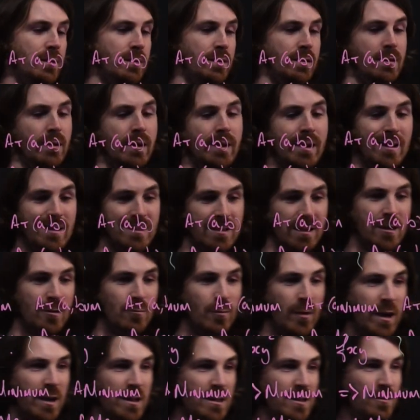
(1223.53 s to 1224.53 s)
And is it a
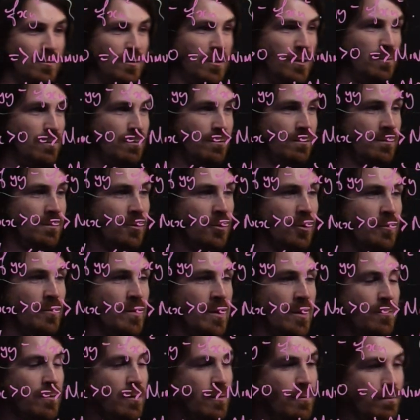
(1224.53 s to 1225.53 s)
maximum or a
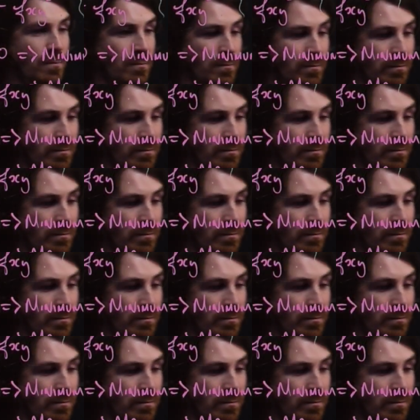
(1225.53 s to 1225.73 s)
minimum?